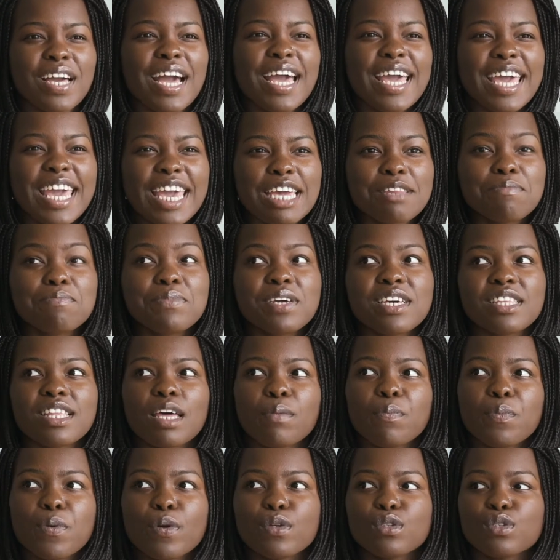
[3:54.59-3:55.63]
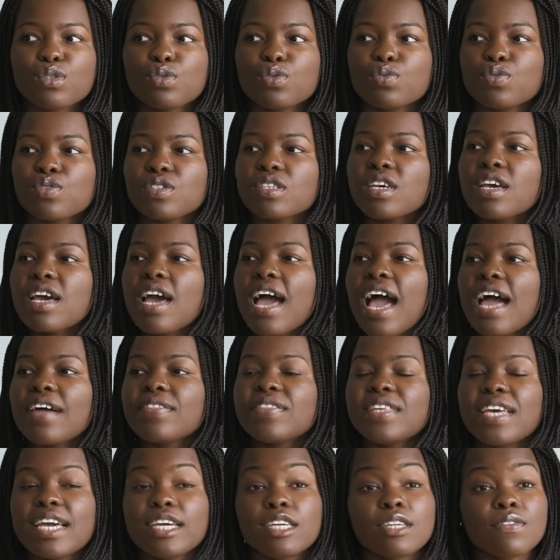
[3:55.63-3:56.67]
I hate being that person who's at
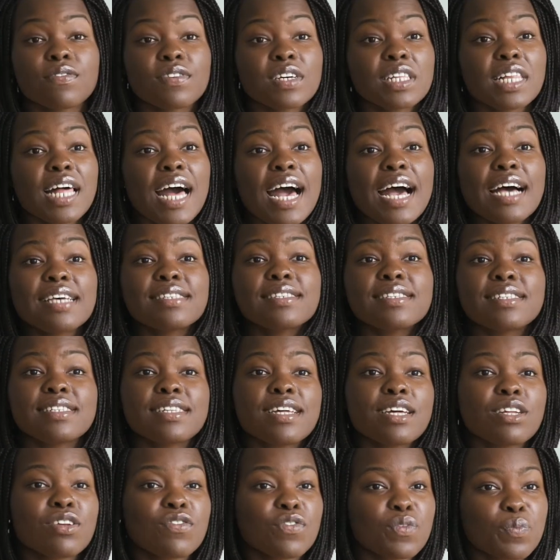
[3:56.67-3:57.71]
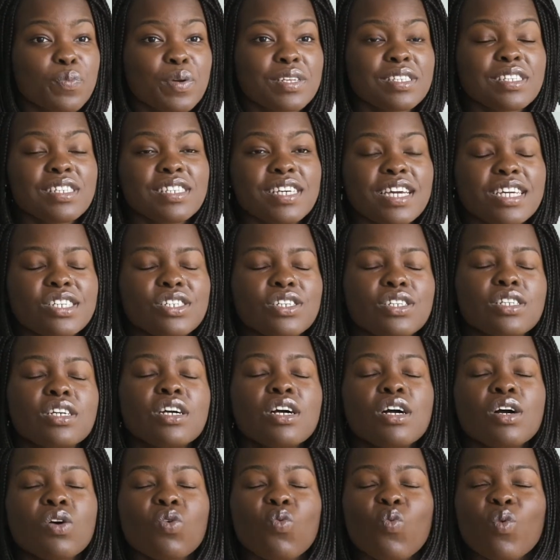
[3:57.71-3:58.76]
the end of a class, at the end of a presentation,
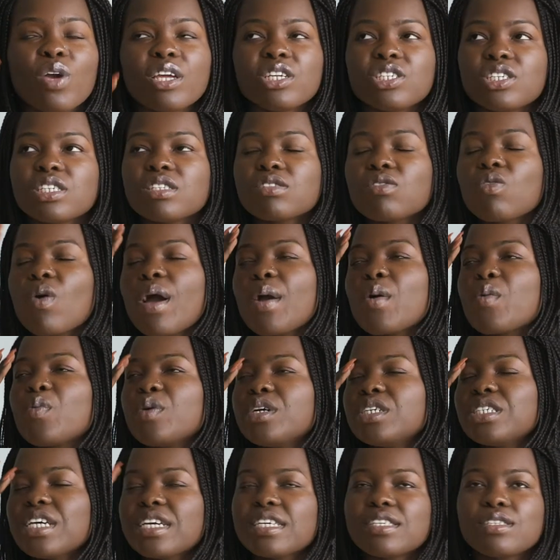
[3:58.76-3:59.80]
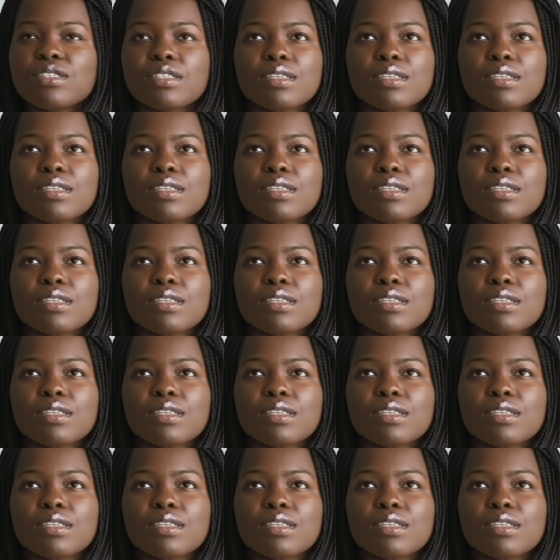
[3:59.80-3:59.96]
wishes, oh, I wish I